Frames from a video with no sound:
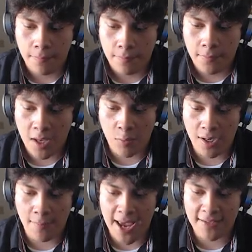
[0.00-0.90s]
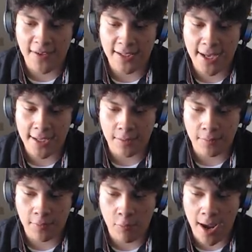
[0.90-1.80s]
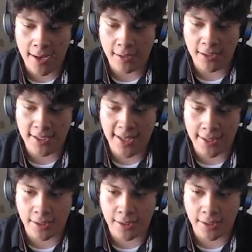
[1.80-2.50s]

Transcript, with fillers: and we're gonna max Phantasm, right? Is that the?